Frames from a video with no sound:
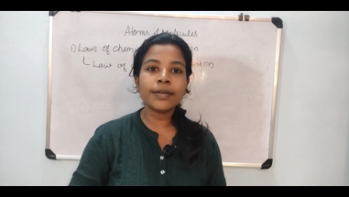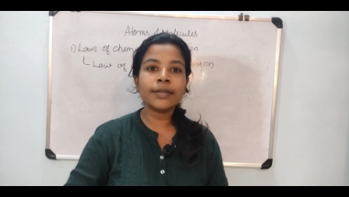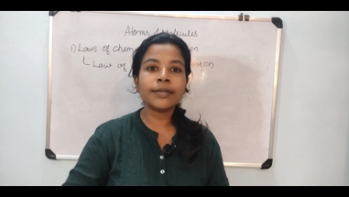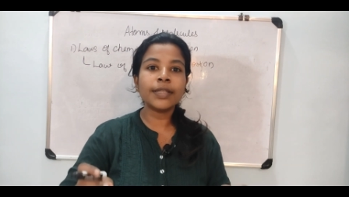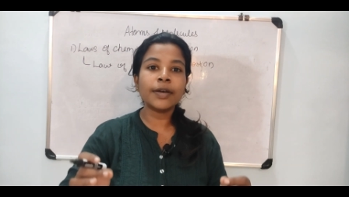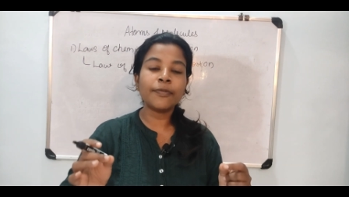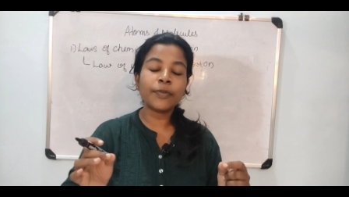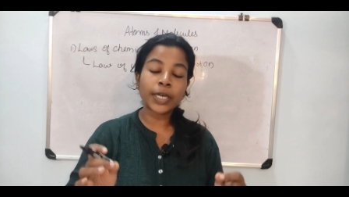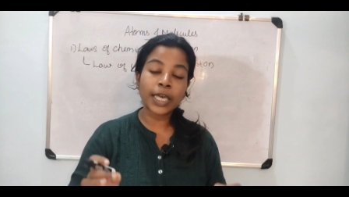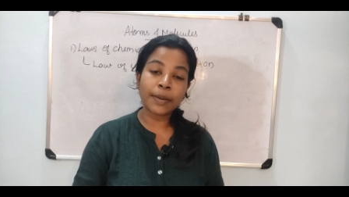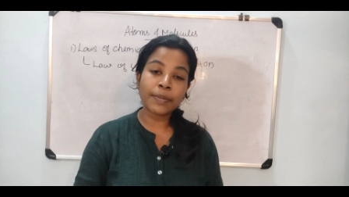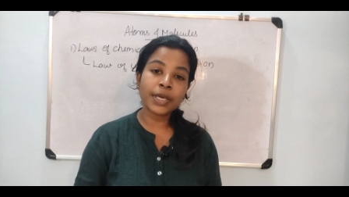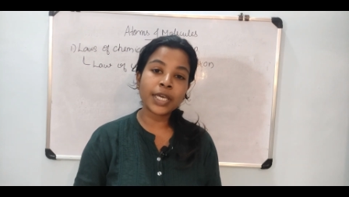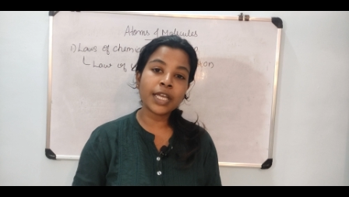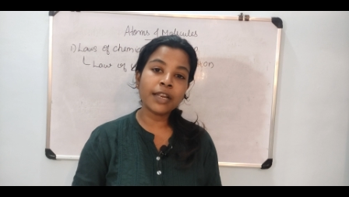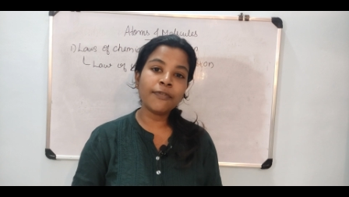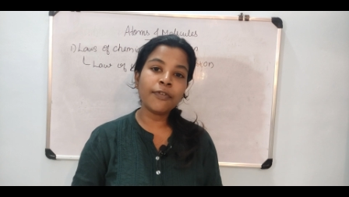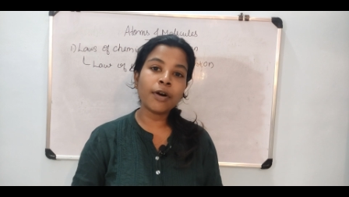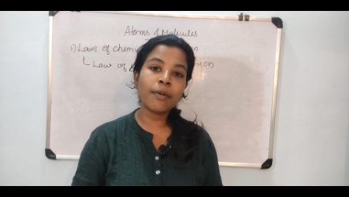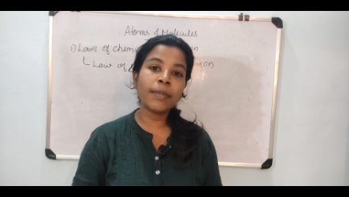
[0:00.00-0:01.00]
the
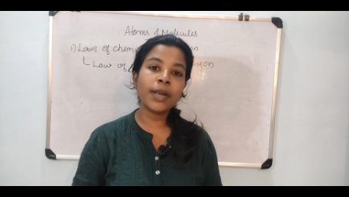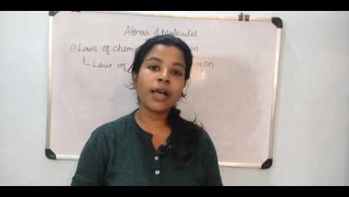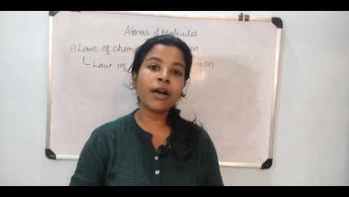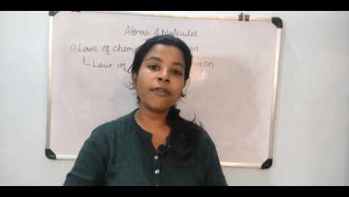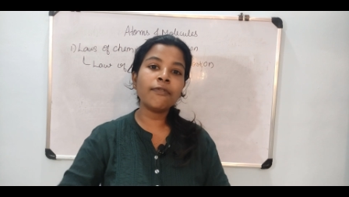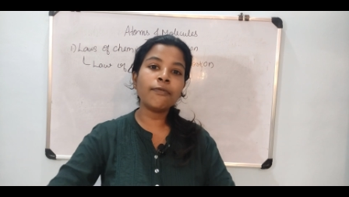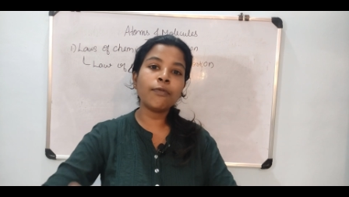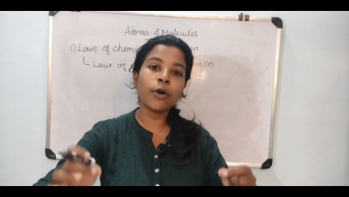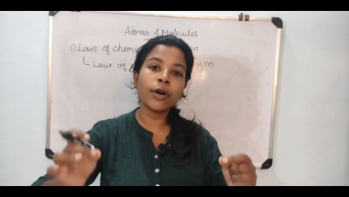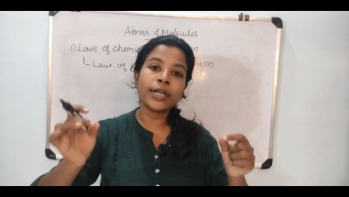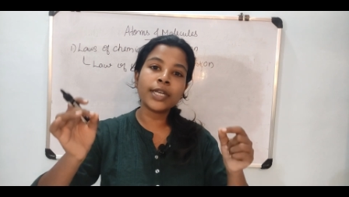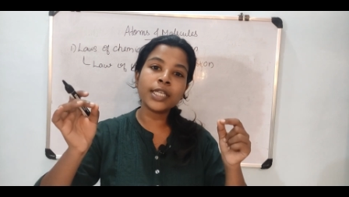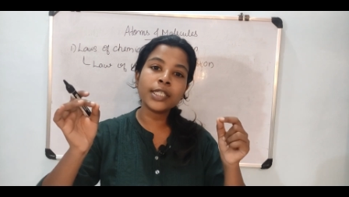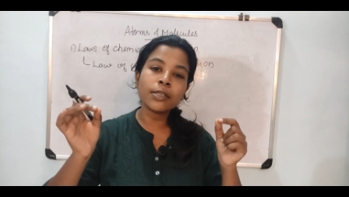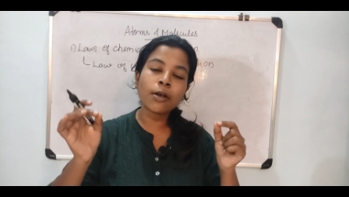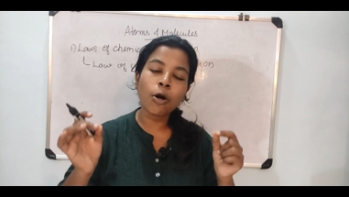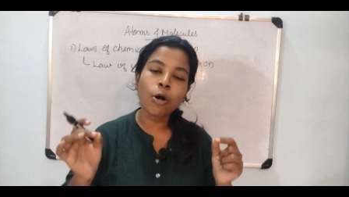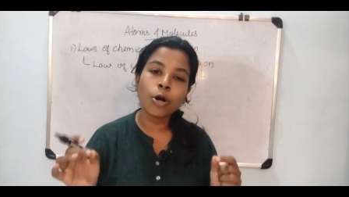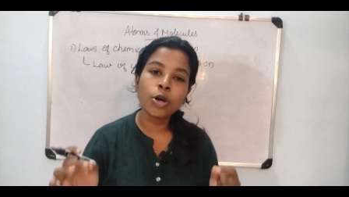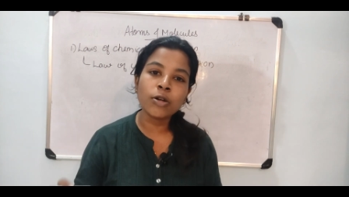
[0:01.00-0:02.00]
chemical formula of water is
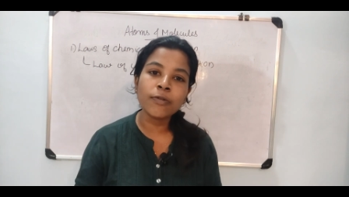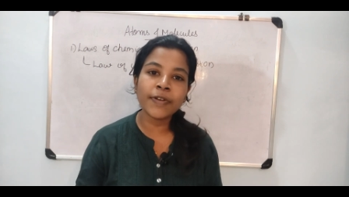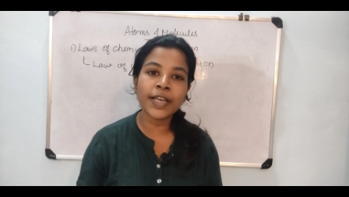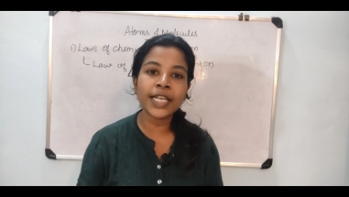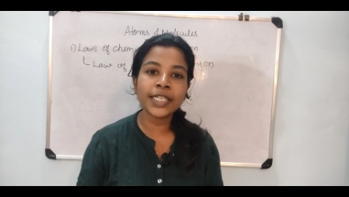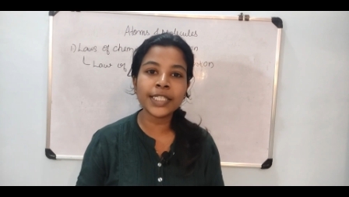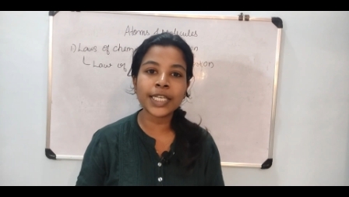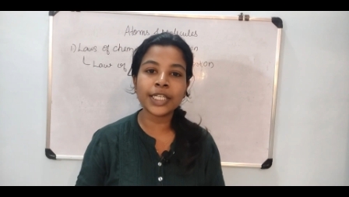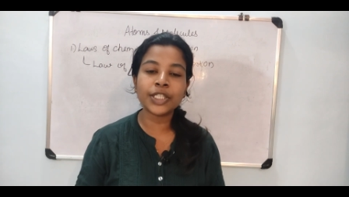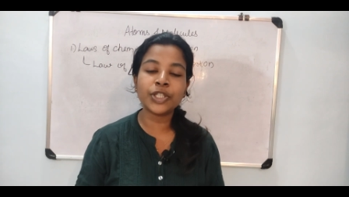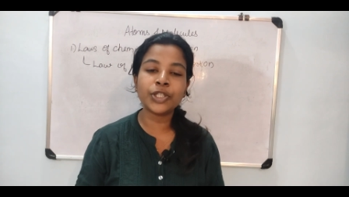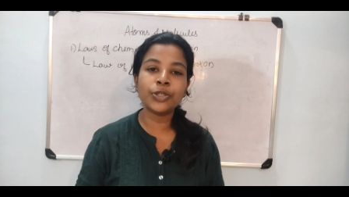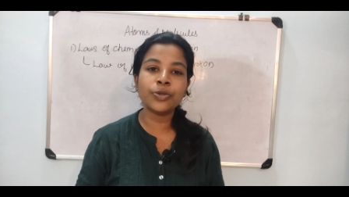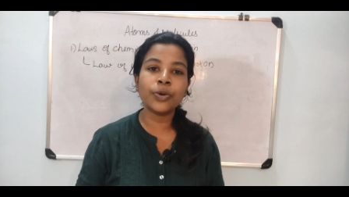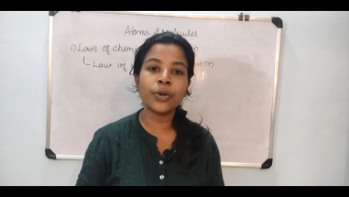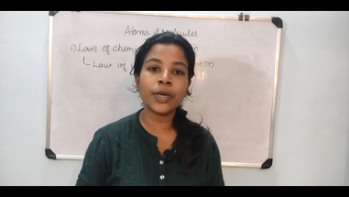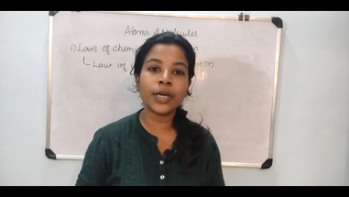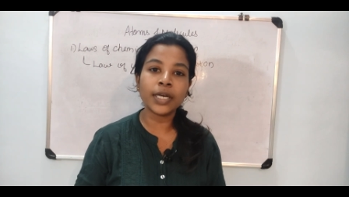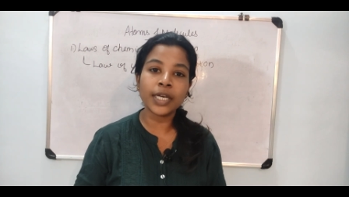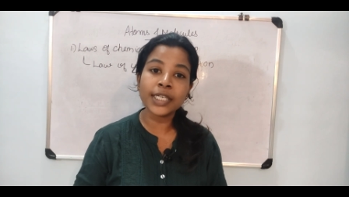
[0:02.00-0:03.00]
always
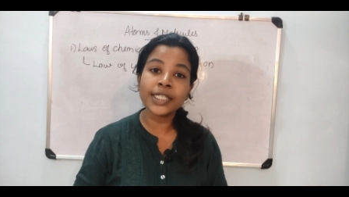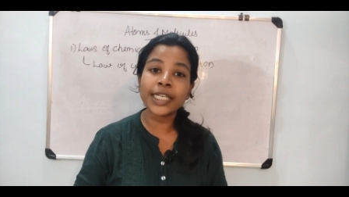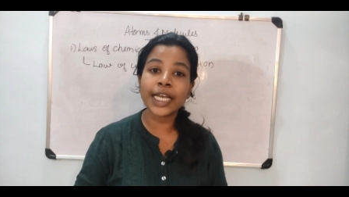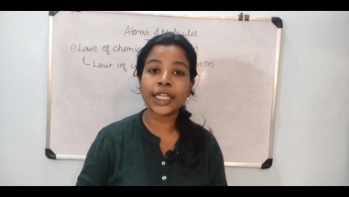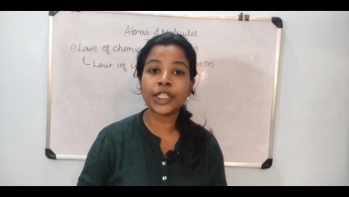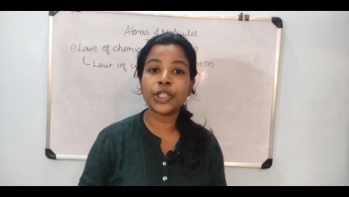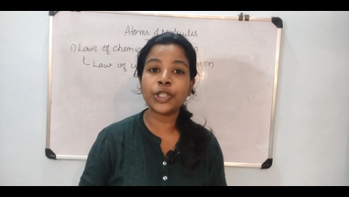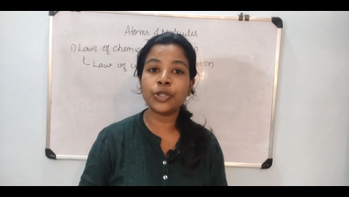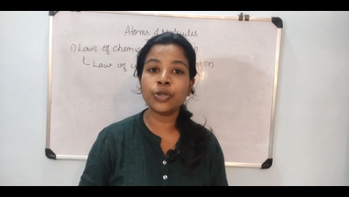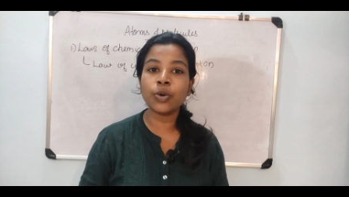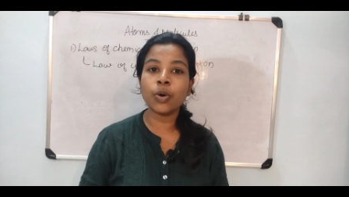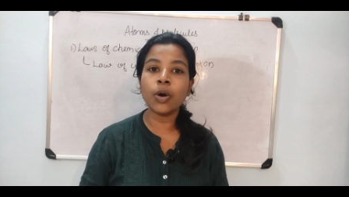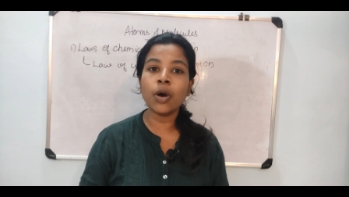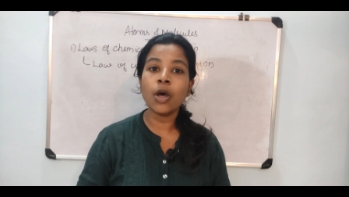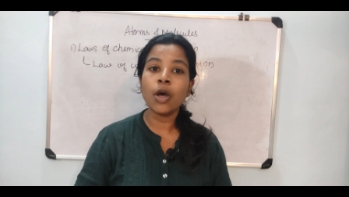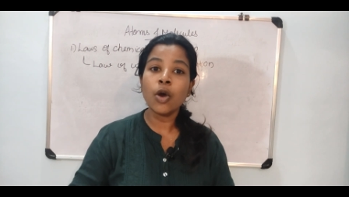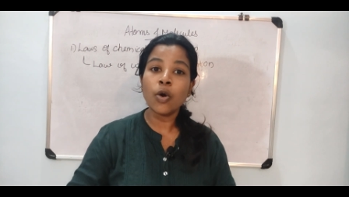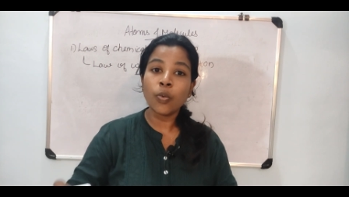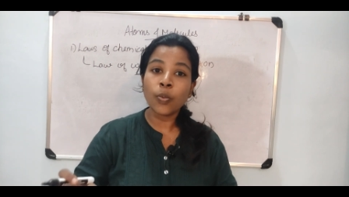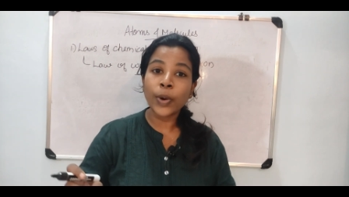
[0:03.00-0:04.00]
H2O,